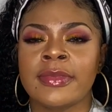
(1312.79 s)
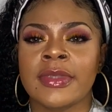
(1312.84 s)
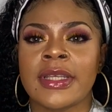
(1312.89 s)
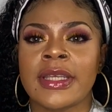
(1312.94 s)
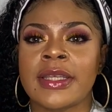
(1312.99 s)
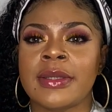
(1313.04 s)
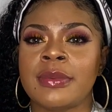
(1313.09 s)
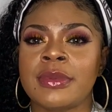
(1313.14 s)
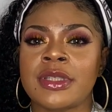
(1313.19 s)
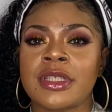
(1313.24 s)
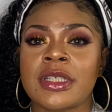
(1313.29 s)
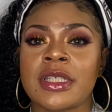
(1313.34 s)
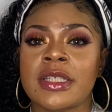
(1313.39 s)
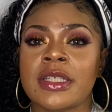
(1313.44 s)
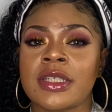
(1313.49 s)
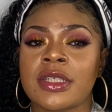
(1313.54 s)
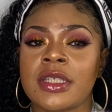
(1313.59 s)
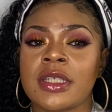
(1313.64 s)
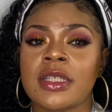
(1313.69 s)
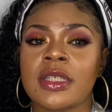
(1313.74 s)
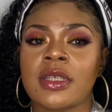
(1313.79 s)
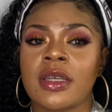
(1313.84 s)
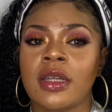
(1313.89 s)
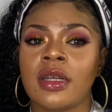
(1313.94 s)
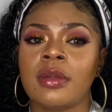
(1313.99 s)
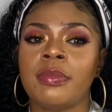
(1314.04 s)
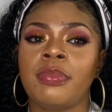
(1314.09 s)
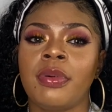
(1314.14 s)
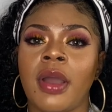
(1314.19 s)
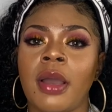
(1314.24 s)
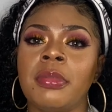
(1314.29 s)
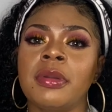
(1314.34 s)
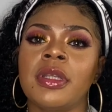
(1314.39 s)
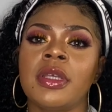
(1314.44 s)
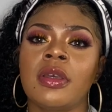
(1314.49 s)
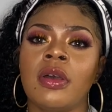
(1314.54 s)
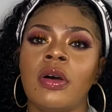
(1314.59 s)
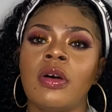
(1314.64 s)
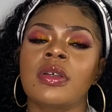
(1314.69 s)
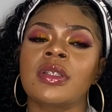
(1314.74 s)
It's just gonna probably
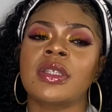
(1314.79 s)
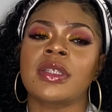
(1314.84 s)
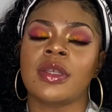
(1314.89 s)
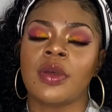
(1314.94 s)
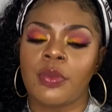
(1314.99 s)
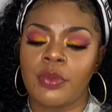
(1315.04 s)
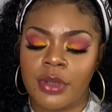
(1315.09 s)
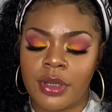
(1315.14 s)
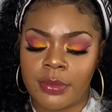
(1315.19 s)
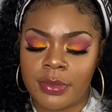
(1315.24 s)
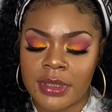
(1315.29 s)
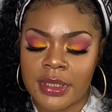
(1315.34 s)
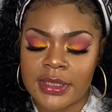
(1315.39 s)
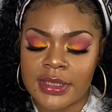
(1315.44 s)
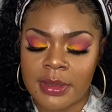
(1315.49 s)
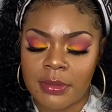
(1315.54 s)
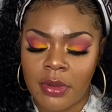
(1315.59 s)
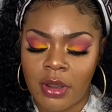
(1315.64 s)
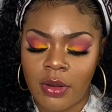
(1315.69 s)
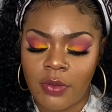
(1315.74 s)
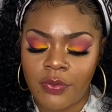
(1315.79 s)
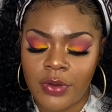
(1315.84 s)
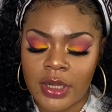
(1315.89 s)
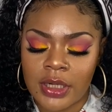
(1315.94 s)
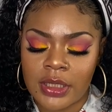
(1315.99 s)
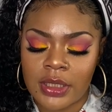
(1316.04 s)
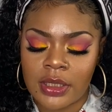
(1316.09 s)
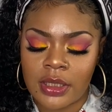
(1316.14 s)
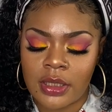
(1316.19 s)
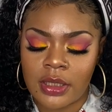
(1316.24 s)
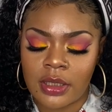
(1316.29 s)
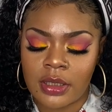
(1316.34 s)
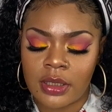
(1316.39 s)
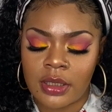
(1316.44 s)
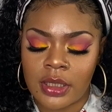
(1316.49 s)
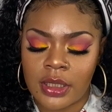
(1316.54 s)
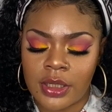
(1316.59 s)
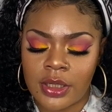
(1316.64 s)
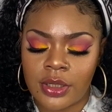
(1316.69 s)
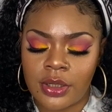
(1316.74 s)
cost somewhere, because I'm already
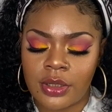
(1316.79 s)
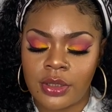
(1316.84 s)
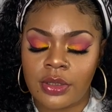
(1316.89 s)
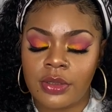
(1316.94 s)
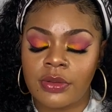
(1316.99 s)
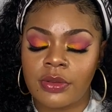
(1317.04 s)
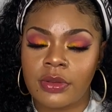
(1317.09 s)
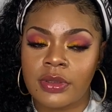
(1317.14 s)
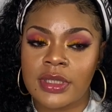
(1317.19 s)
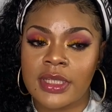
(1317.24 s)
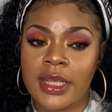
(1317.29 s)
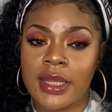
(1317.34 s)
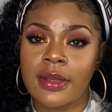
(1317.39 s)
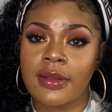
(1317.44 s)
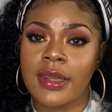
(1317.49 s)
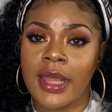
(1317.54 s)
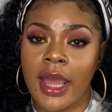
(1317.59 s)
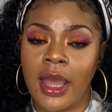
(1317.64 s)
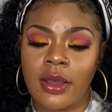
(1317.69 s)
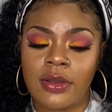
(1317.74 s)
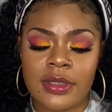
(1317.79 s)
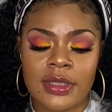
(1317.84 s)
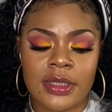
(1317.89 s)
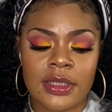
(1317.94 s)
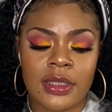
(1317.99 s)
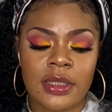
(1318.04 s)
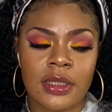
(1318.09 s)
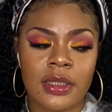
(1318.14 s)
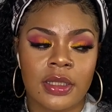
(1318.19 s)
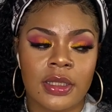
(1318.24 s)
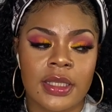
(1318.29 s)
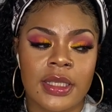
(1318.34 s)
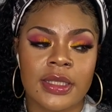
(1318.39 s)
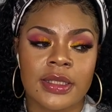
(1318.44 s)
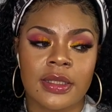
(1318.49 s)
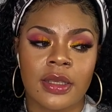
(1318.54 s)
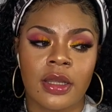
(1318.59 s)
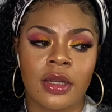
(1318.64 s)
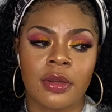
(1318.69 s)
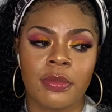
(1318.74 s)
near 10,000. It's
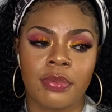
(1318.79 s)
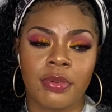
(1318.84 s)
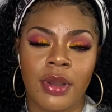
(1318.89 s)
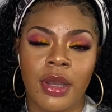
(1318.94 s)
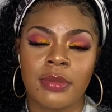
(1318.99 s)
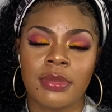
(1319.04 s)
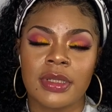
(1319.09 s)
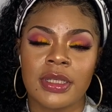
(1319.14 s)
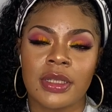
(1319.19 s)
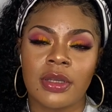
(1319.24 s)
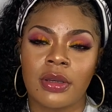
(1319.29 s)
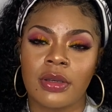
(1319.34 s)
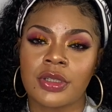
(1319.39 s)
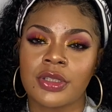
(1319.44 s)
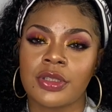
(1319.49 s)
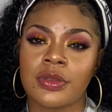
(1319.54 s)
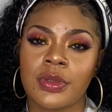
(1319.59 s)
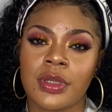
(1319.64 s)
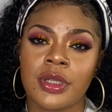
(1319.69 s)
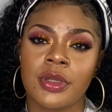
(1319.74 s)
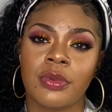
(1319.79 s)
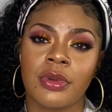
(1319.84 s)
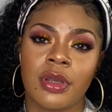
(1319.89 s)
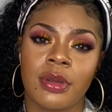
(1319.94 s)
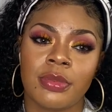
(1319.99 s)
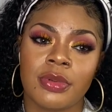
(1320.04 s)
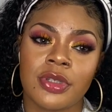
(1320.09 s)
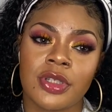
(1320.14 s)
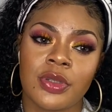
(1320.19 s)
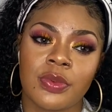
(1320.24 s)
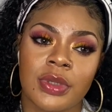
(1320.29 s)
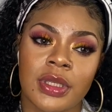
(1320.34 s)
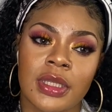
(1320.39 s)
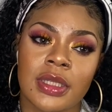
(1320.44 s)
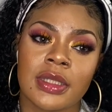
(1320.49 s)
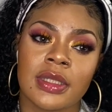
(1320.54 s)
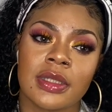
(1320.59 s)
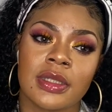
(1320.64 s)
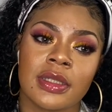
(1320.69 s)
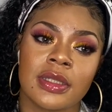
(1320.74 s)
gonna probably cost you anywhere
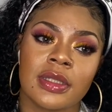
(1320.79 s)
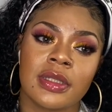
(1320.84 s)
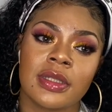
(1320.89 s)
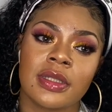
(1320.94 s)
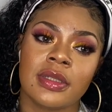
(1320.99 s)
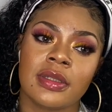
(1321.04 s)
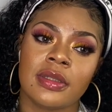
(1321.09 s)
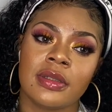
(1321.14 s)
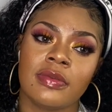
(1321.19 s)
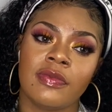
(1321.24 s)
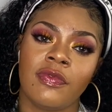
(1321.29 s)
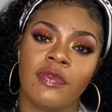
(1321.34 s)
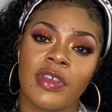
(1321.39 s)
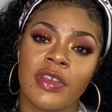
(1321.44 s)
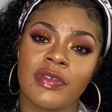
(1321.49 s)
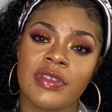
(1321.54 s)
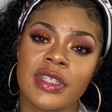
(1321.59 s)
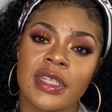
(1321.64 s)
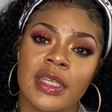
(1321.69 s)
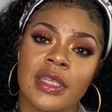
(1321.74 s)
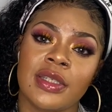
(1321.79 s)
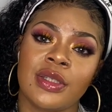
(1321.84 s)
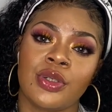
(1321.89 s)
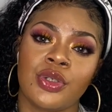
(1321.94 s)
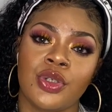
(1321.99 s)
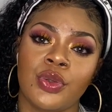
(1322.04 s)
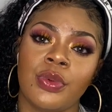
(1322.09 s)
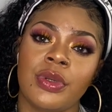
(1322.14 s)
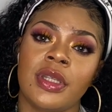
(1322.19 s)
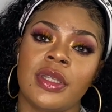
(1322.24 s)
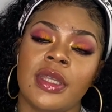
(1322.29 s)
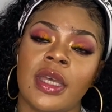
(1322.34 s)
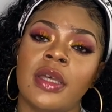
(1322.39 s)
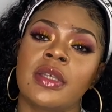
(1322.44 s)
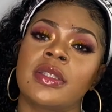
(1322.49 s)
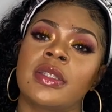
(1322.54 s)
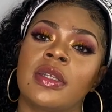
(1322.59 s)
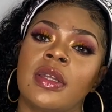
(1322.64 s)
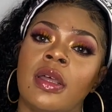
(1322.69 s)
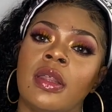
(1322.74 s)
between $15,000 to
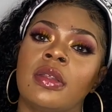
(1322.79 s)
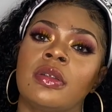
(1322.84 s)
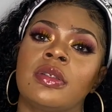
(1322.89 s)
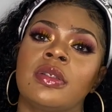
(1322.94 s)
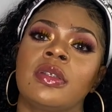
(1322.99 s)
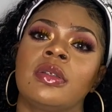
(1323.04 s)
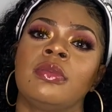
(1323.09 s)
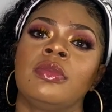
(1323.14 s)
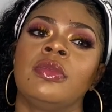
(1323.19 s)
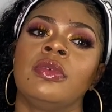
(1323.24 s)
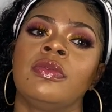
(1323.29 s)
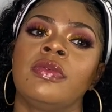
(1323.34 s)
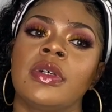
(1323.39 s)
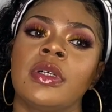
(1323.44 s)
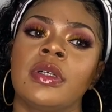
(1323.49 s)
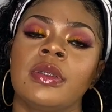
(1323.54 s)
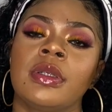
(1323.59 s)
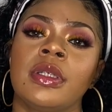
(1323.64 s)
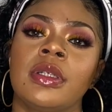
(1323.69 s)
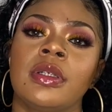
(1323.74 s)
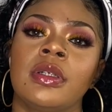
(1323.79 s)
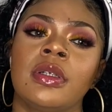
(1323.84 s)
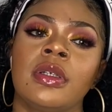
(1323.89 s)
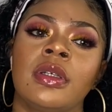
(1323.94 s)
$20,000 to move out here.